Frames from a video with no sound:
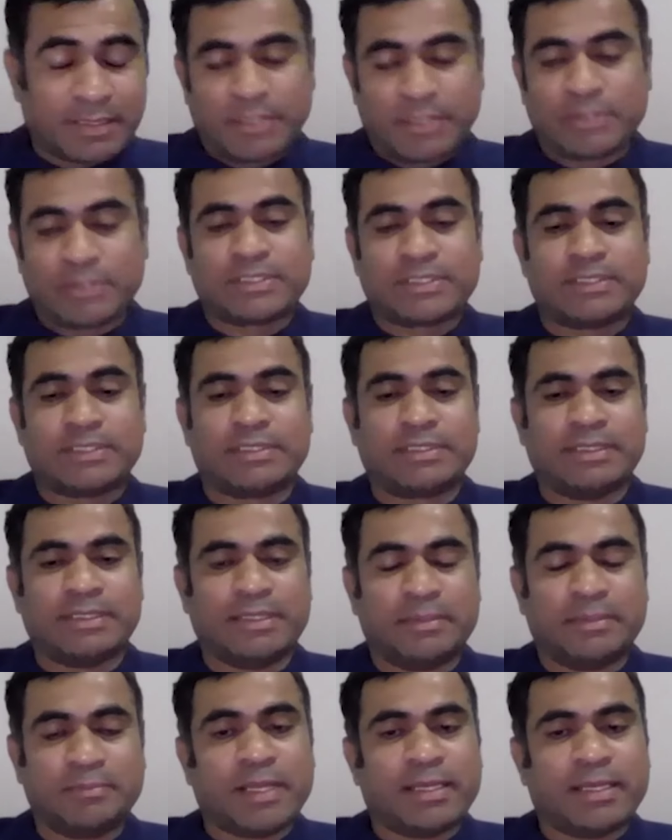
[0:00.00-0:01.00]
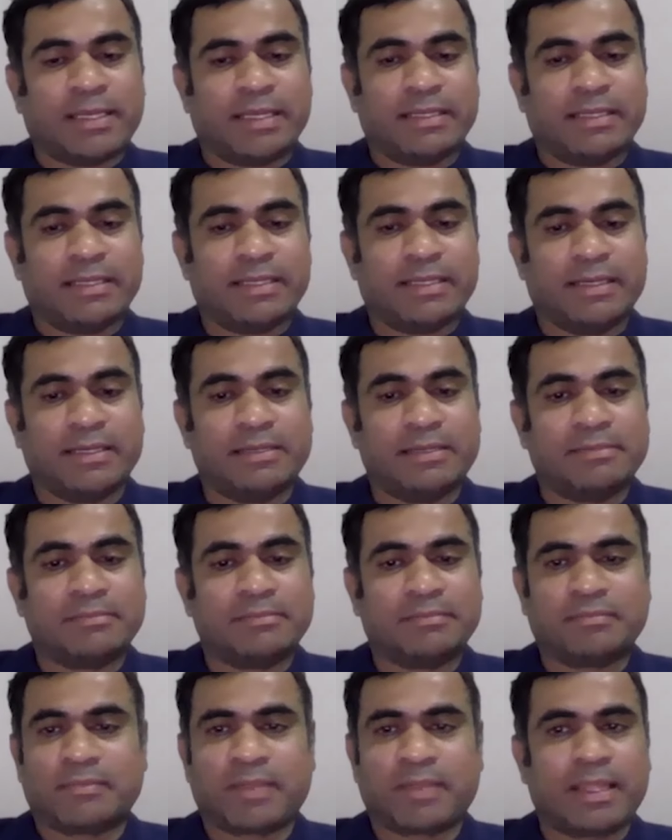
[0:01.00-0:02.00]
thank you, sir. Again,
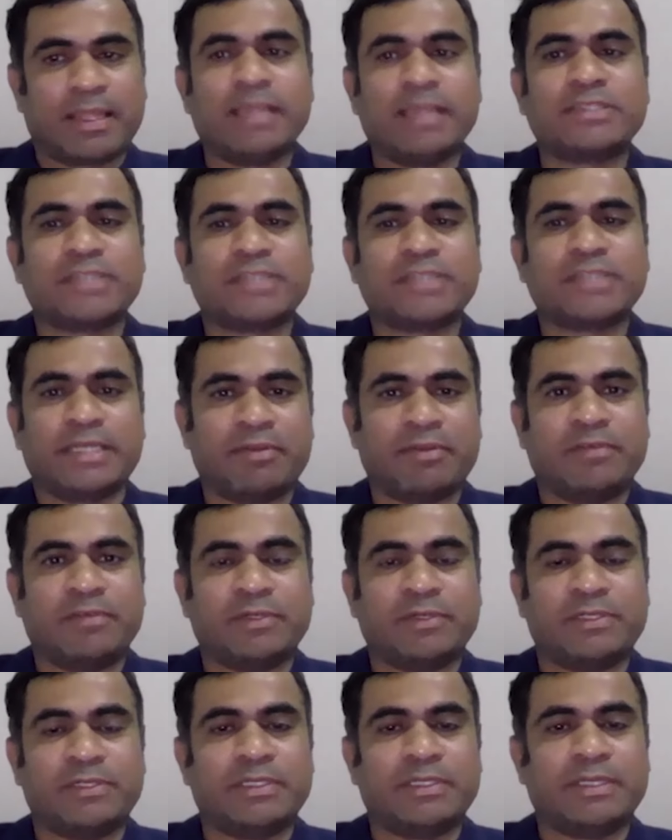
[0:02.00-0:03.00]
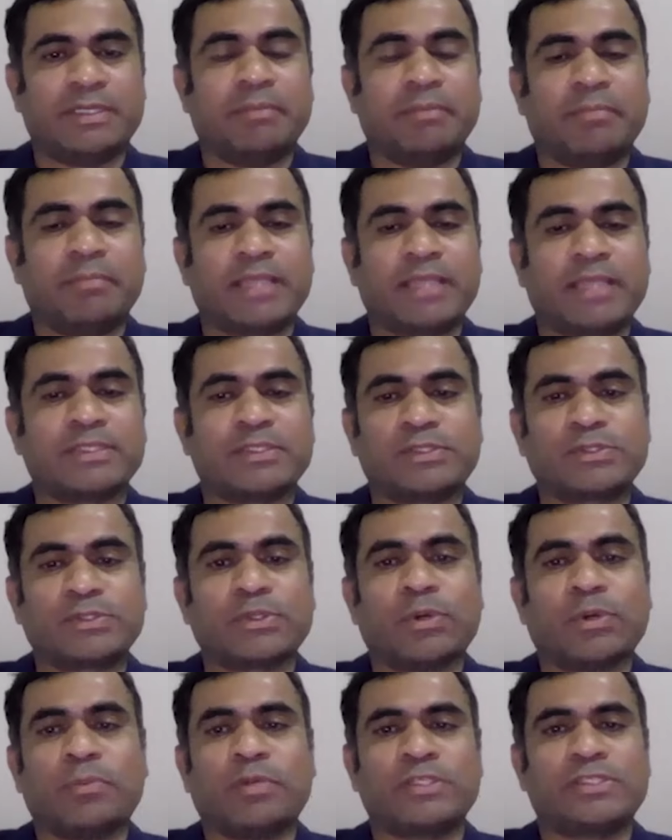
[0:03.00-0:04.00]
each and every word makes
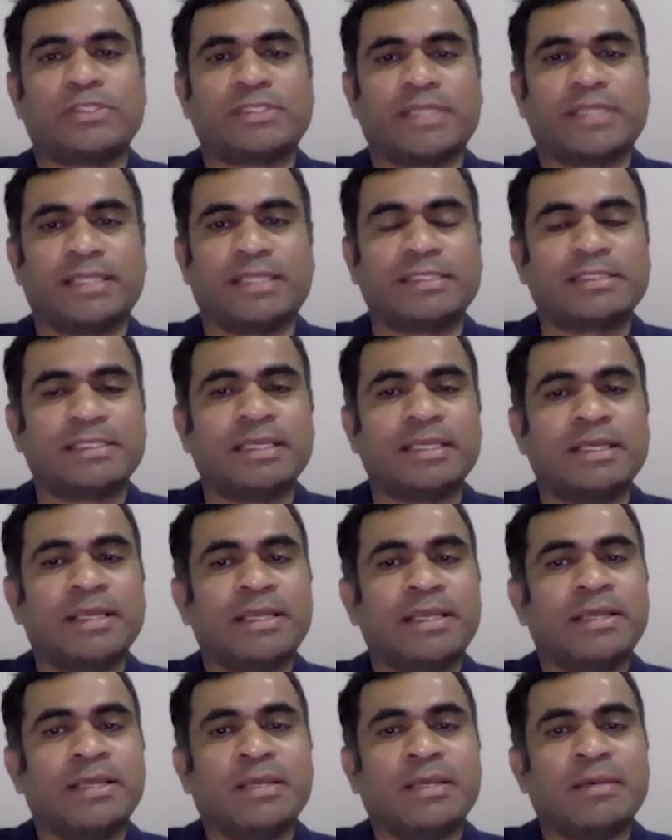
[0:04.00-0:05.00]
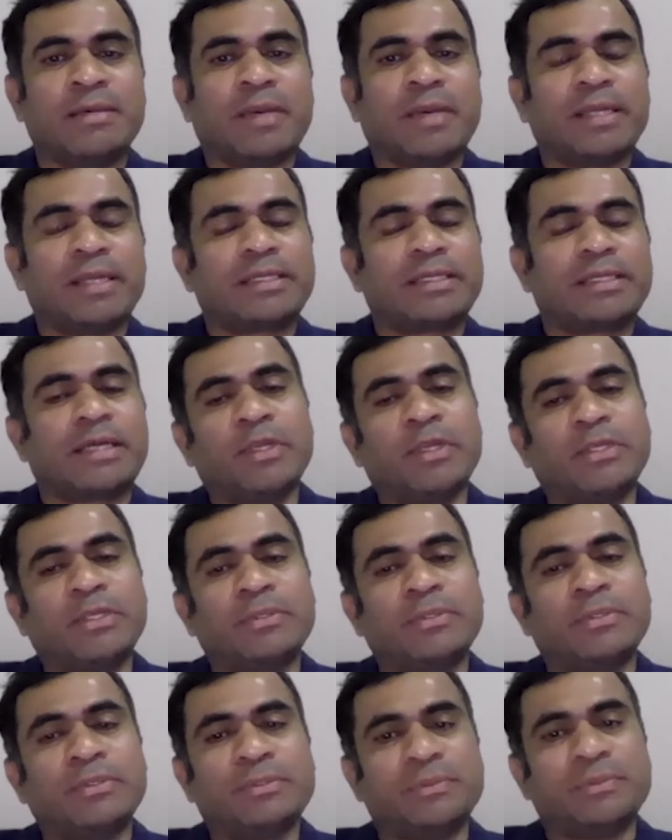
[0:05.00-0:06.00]
so much sense. Coming
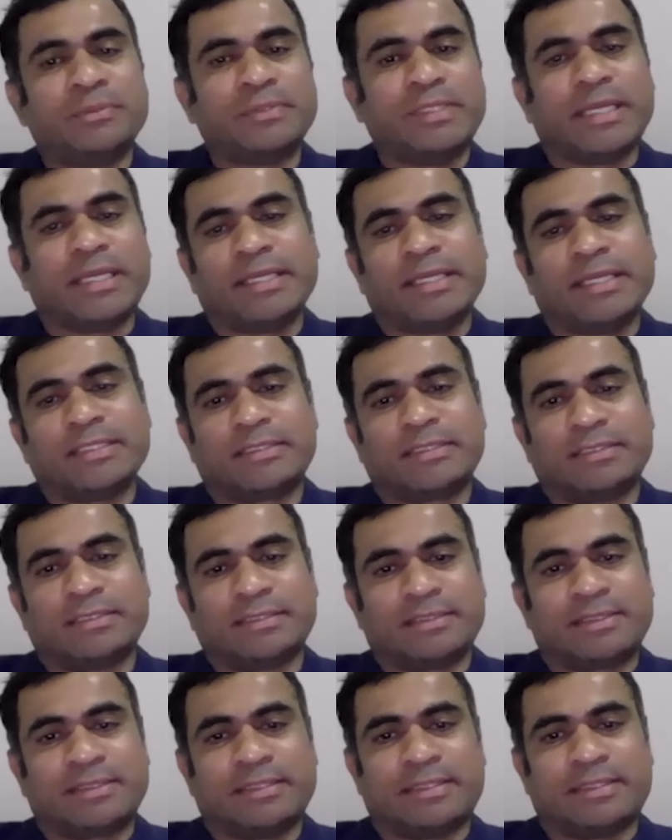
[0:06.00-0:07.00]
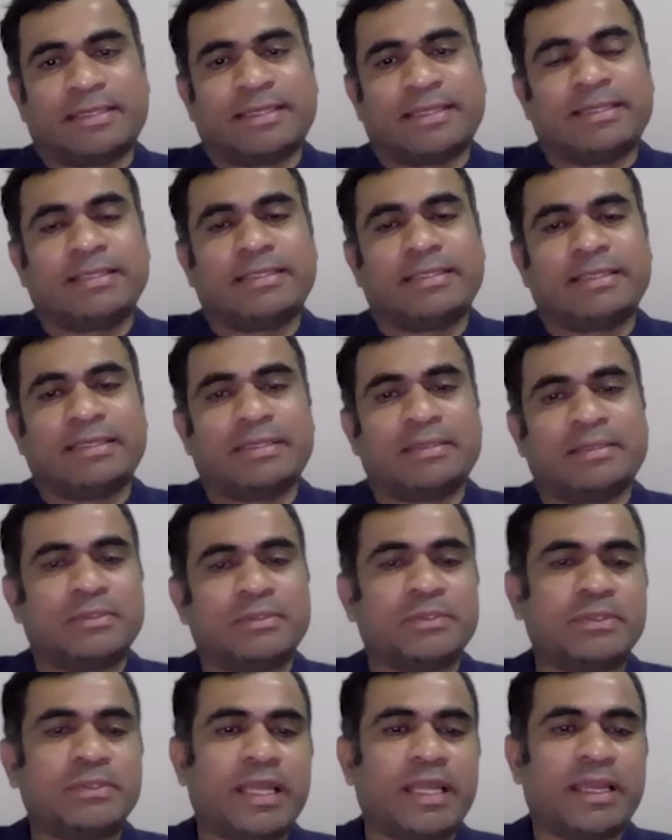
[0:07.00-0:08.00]
to youngsters, right?
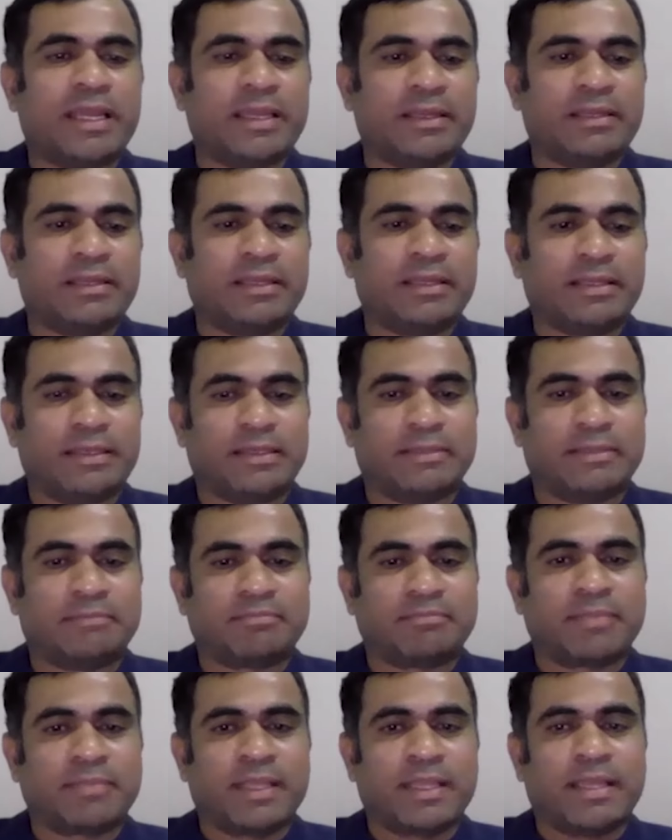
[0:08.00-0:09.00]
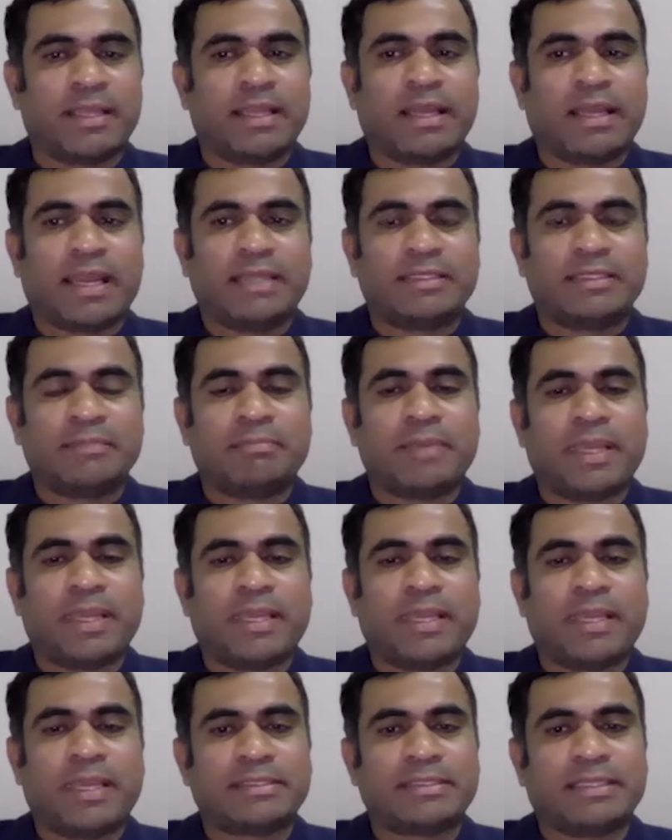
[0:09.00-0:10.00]
Today, at the
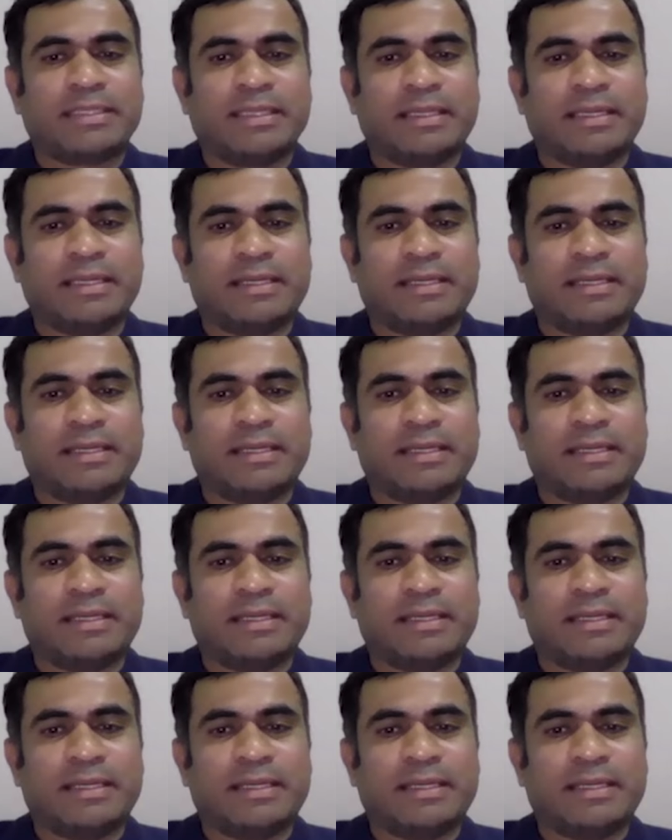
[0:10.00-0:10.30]
pace